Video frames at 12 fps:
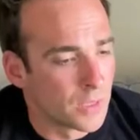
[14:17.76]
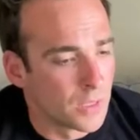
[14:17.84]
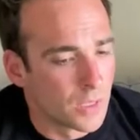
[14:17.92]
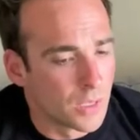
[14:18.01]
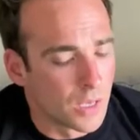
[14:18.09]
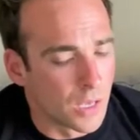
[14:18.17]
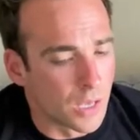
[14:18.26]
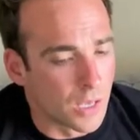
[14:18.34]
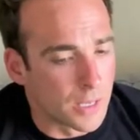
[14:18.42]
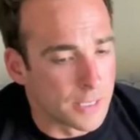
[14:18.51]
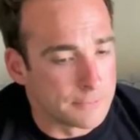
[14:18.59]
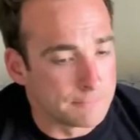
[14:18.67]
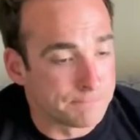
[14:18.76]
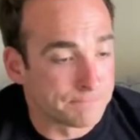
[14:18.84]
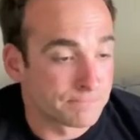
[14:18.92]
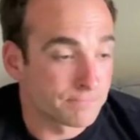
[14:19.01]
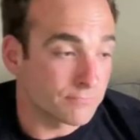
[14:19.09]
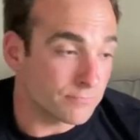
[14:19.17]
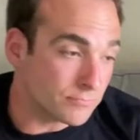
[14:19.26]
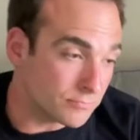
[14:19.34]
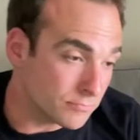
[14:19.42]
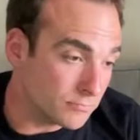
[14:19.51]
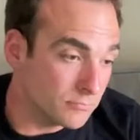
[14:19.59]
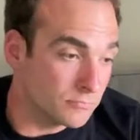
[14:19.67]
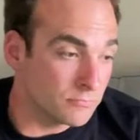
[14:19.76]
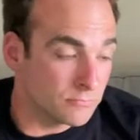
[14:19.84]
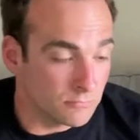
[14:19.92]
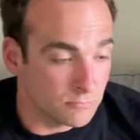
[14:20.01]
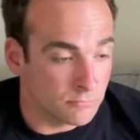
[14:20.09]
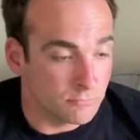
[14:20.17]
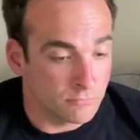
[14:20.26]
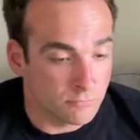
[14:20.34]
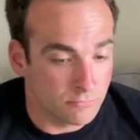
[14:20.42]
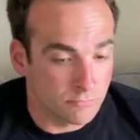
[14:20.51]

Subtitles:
Nothing is said.